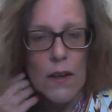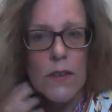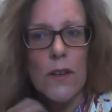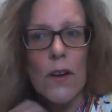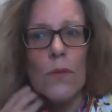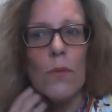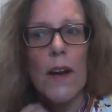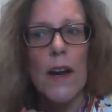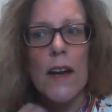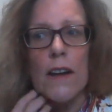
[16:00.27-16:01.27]
So
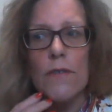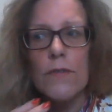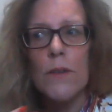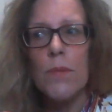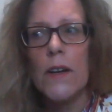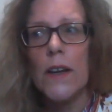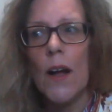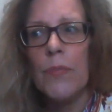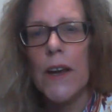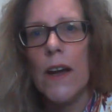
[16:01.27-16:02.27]
everybody
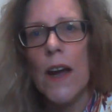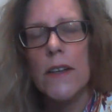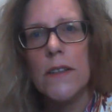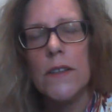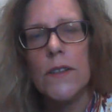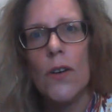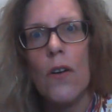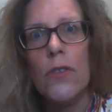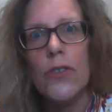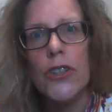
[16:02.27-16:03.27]
up there has this
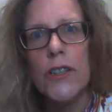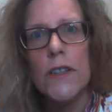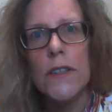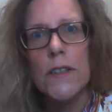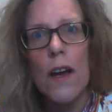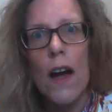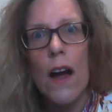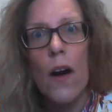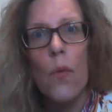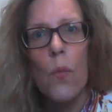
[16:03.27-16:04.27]
conscious
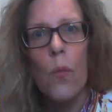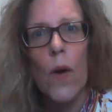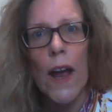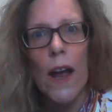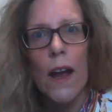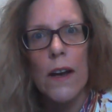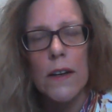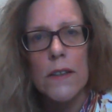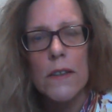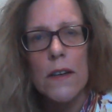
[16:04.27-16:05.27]

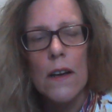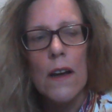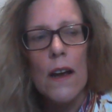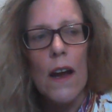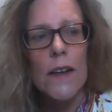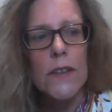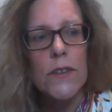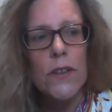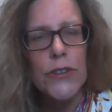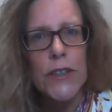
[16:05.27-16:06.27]
awareness. And
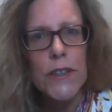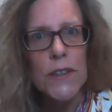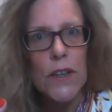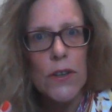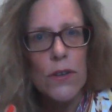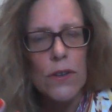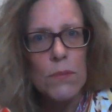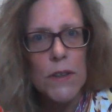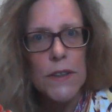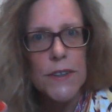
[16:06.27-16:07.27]
it's not just the
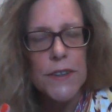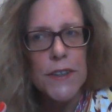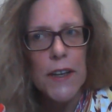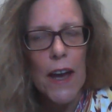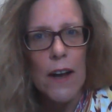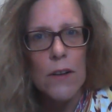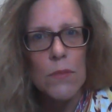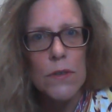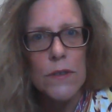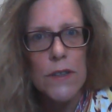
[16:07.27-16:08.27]
humans, it's the
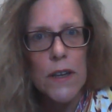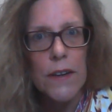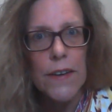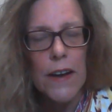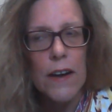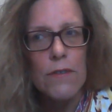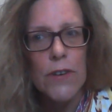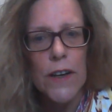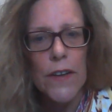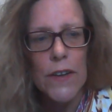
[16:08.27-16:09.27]
animals and
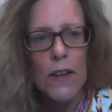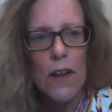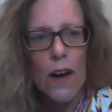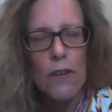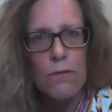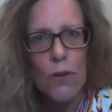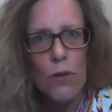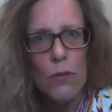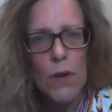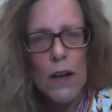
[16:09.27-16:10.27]
every other life
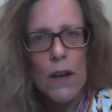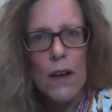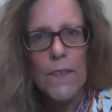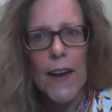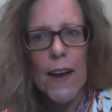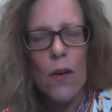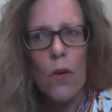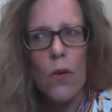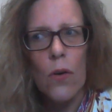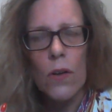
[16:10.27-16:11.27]
form. They
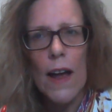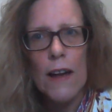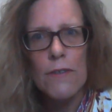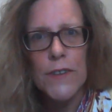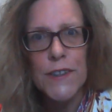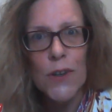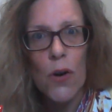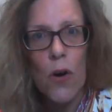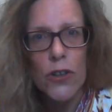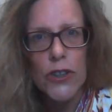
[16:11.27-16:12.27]
all have this
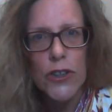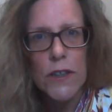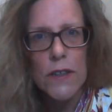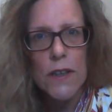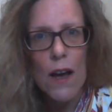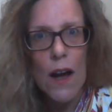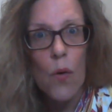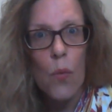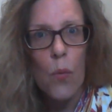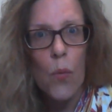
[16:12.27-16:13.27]
conscious
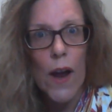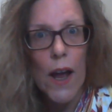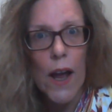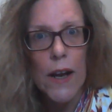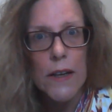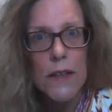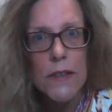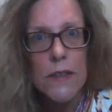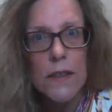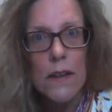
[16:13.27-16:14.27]

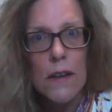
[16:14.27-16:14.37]
awareness,